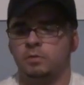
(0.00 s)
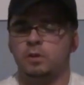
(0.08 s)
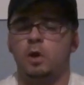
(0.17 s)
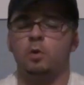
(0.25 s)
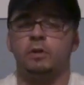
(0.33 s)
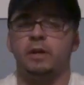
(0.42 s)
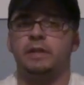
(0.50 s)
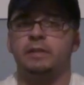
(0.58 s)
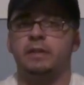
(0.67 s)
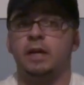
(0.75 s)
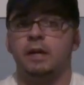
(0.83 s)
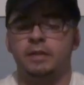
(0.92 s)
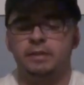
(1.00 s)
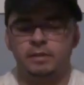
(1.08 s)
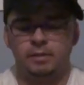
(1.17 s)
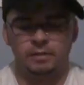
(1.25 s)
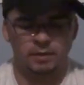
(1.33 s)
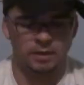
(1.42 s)
lower end gun.
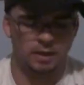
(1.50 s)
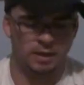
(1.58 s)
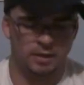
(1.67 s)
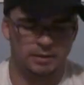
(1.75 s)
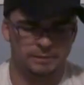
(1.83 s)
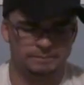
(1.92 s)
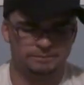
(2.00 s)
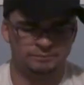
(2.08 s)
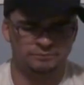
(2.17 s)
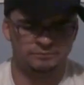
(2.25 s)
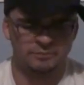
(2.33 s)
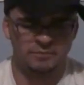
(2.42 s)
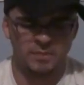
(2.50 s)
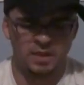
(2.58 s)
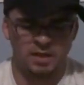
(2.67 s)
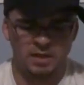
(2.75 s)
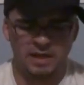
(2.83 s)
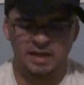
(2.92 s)

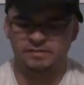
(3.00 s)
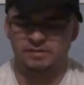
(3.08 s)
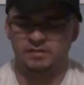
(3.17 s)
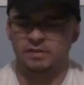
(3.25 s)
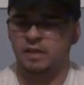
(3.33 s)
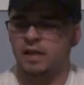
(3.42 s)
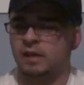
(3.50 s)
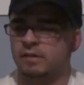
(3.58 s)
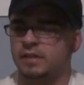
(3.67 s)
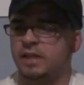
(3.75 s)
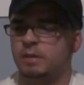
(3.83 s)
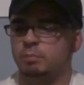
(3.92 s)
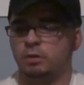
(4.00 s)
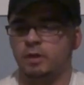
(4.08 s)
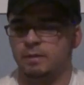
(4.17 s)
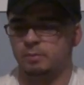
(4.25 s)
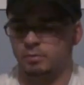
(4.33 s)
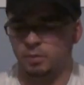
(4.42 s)
Has an LED
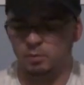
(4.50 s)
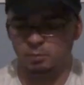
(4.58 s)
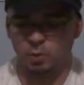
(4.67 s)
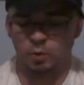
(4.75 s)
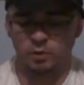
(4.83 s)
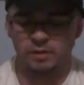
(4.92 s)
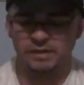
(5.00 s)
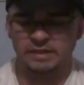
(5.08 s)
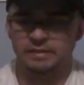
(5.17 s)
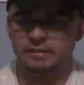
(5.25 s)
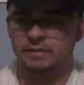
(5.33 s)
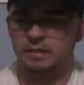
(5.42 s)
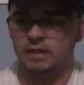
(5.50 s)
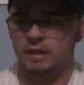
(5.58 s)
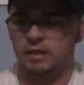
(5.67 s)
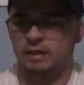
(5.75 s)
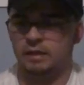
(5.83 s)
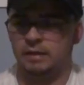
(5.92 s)
programmable board in it.
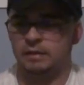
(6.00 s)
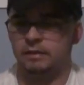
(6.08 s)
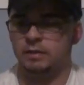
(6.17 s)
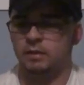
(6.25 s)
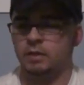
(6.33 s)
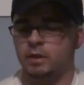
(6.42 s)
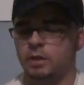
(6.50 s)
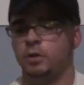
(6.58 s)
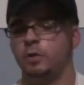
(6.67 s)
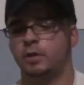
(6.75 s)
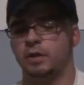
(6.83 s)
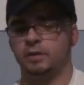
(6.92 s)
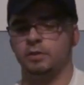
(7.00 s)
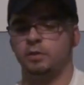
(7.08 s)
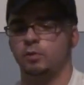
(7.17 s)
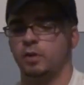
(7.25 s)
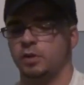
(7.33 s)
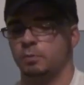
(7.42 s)
You can
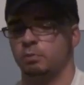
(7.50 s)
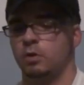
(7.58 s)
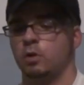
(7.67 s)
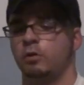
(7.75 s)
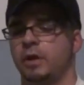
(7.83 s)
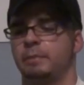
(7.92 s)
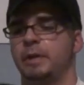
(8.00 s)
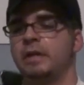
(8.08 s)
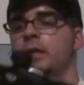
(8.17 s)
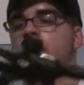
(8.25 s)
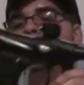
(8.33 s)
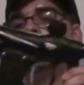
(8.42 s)
do all your programming